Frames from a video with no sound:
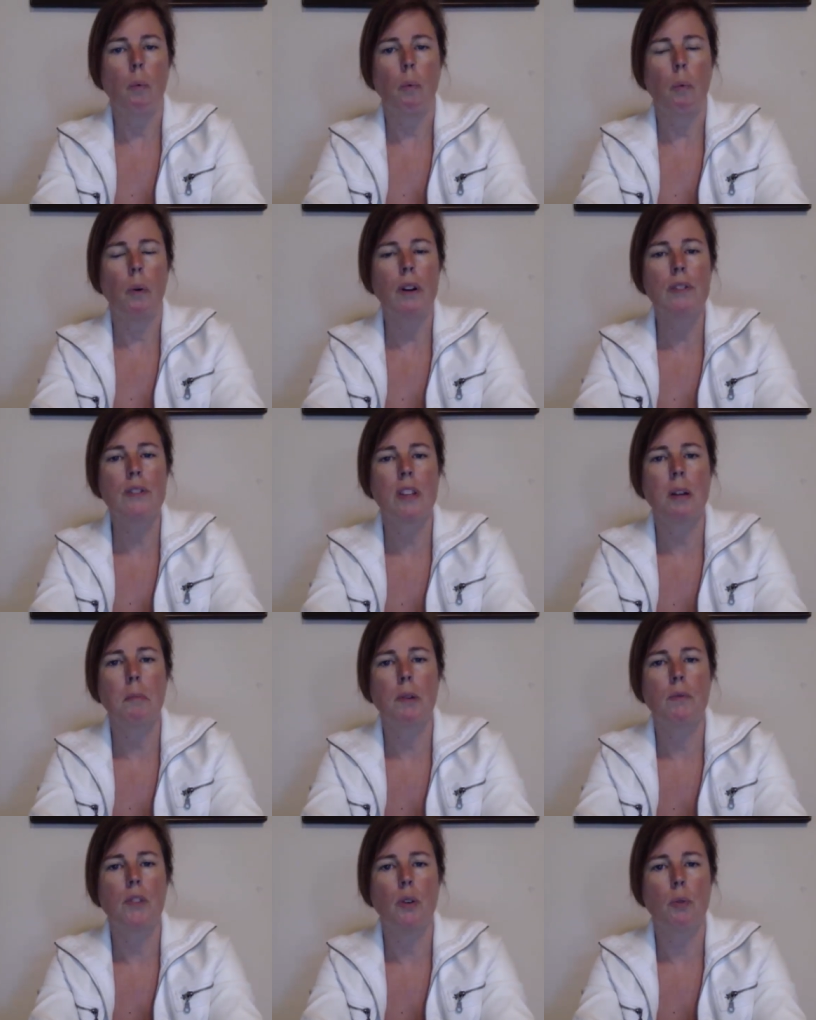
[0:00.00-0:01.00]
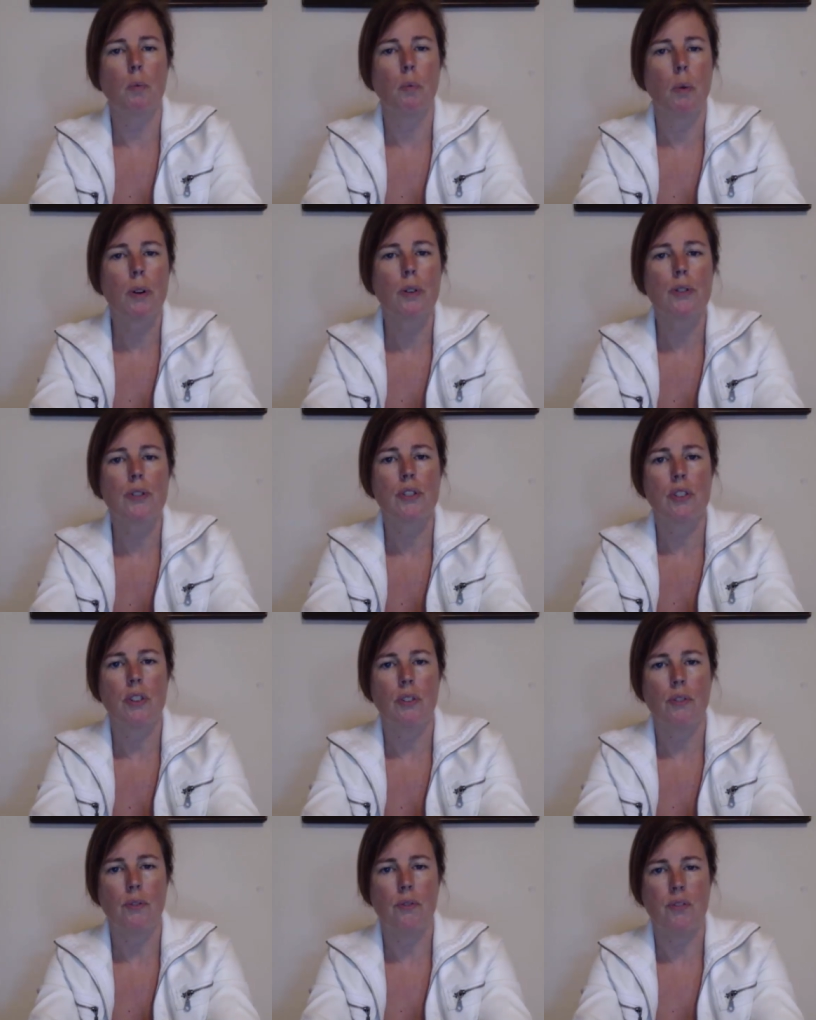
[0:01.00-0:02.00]
What are some of your worst
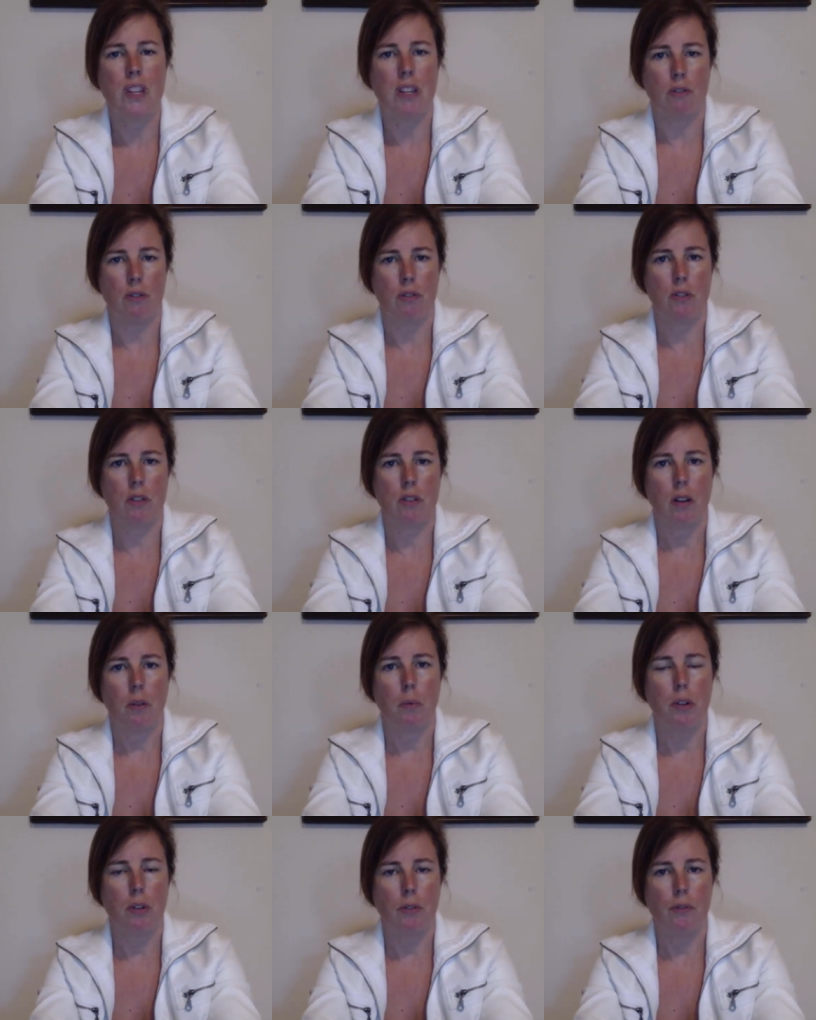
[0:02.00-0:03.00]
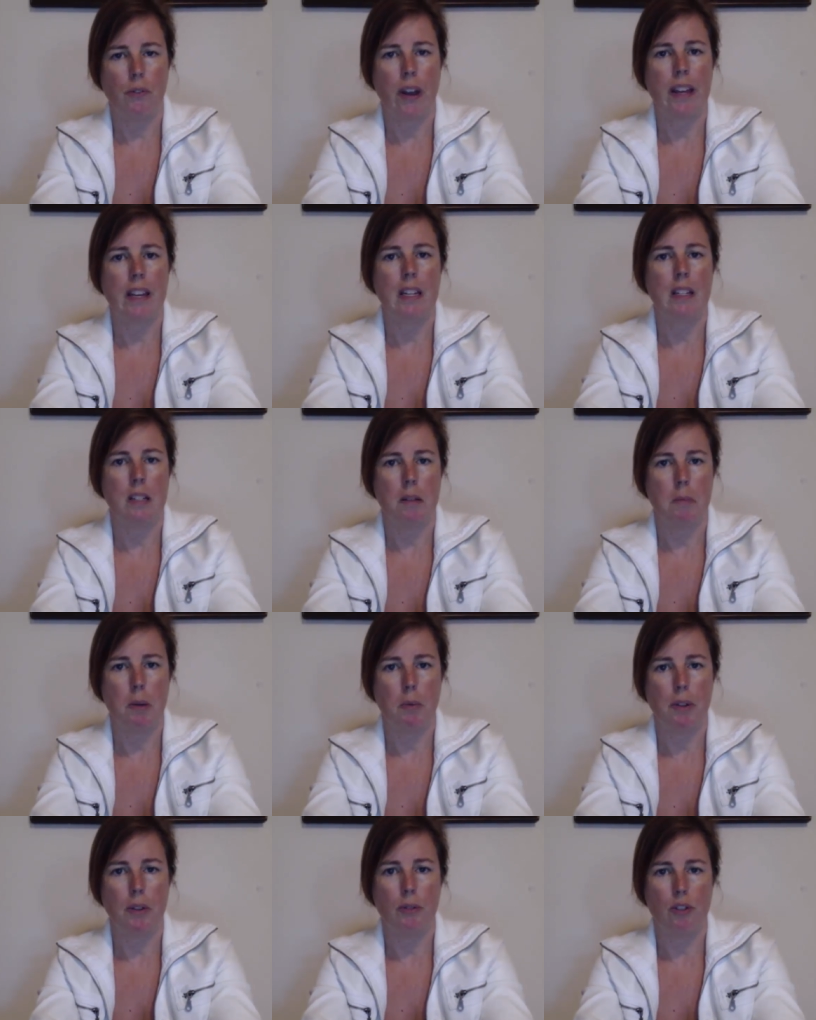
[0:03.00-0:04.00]
fears when you're fighting to be
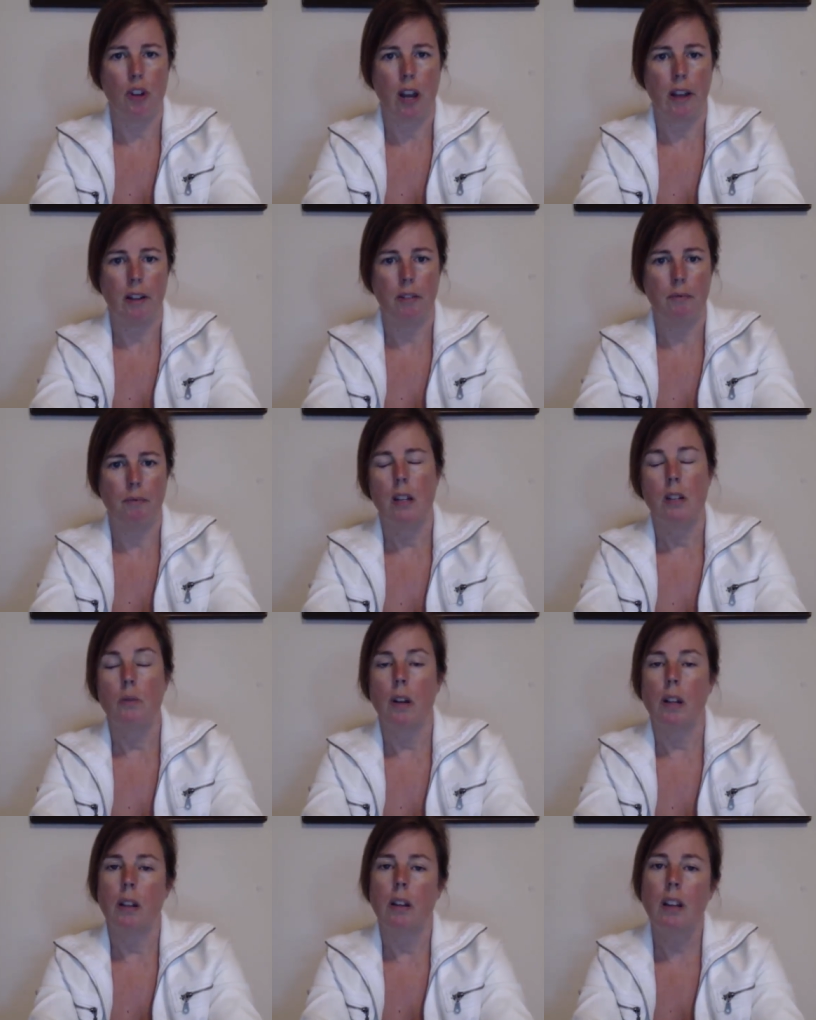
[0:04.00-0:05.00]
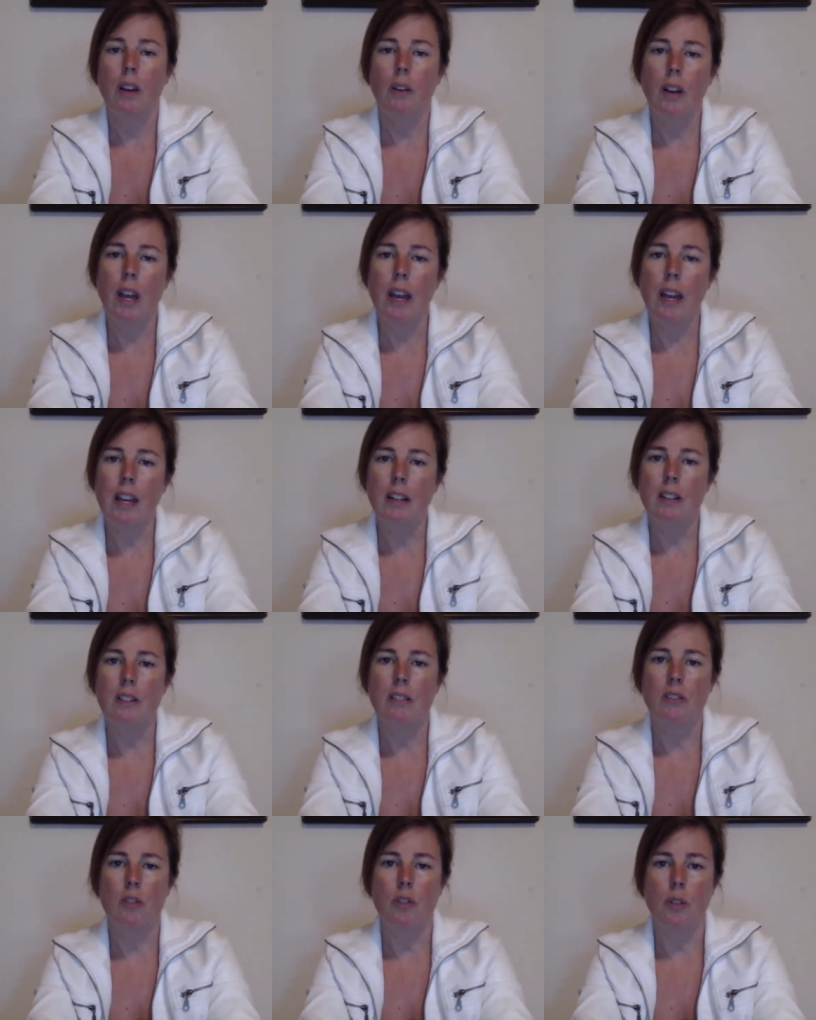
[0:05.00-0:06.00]
with your child? Do I look okay?
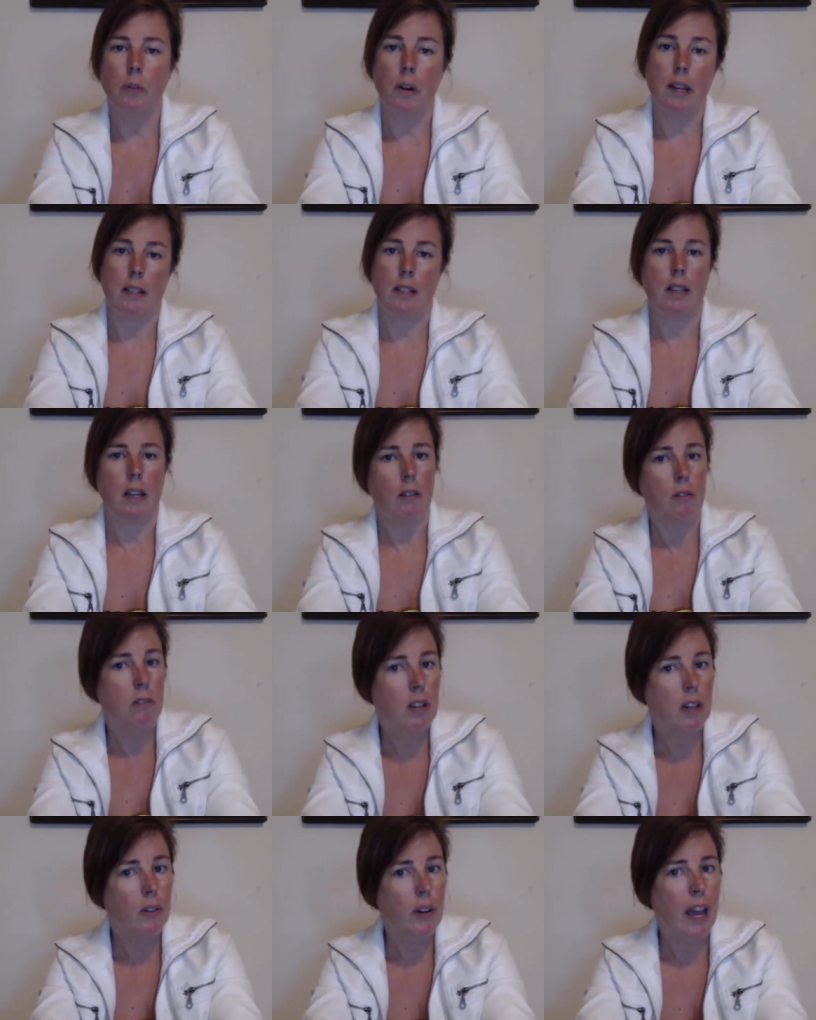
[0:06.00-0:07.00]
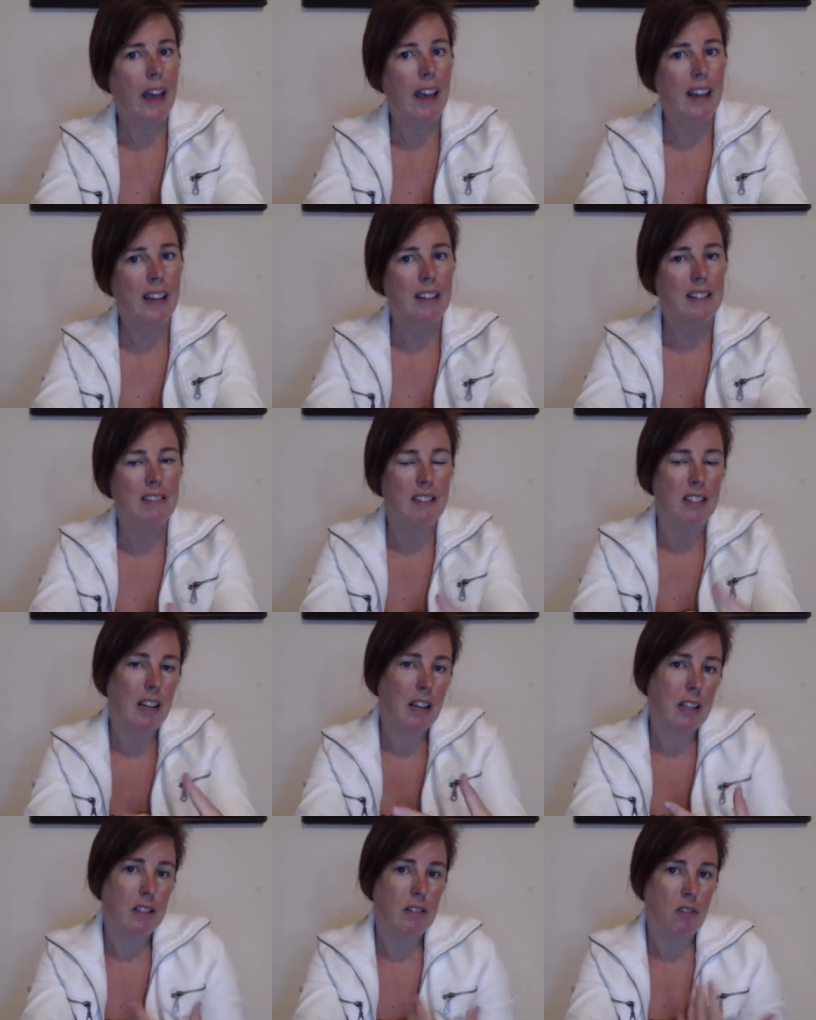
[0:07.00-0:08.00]
Do I sound okay? Did
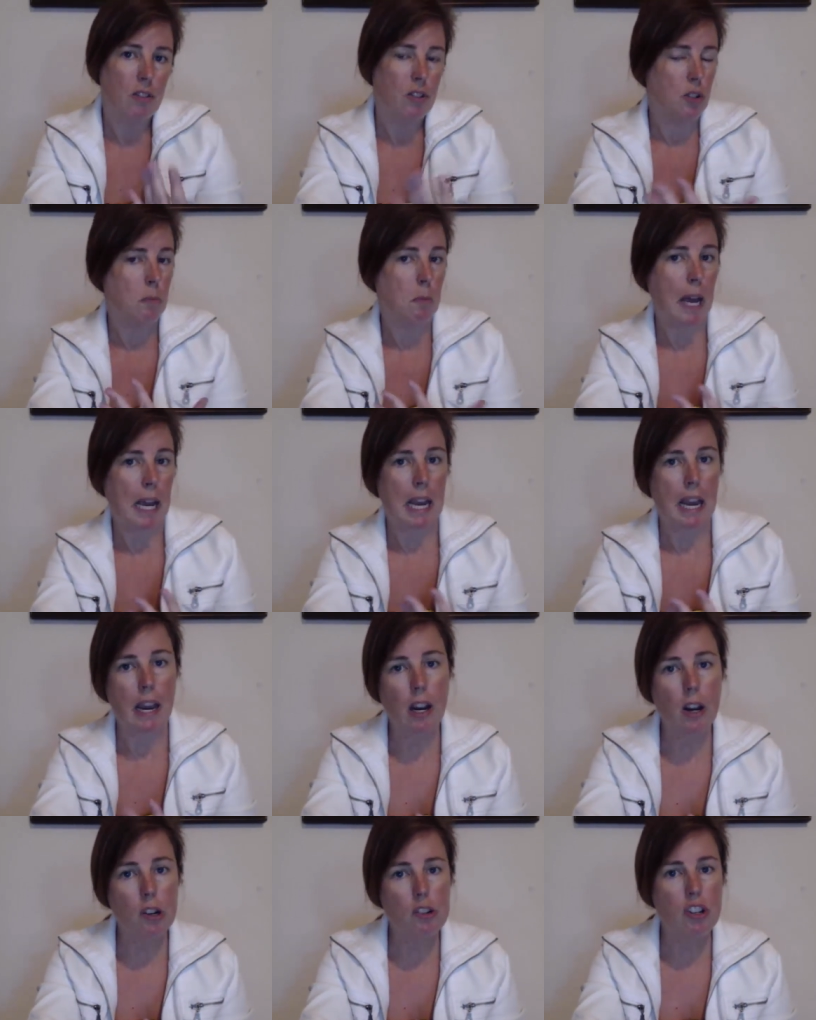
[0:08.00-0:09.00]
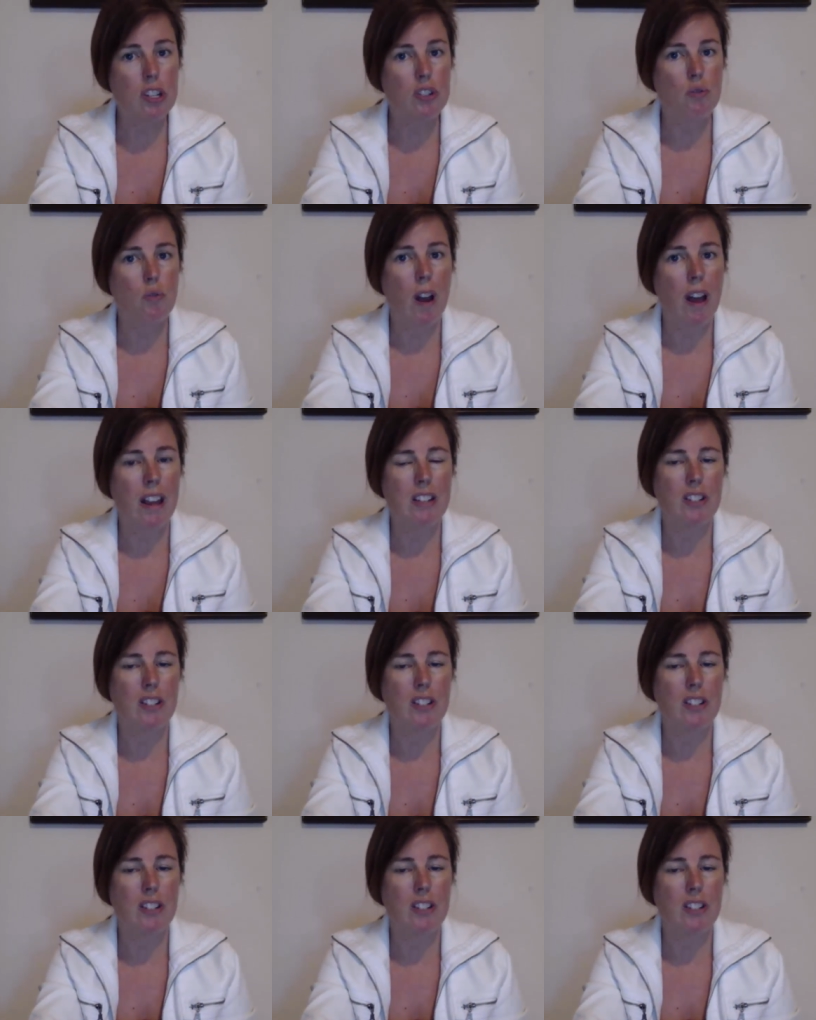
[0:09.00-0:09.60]
I do my hair just right?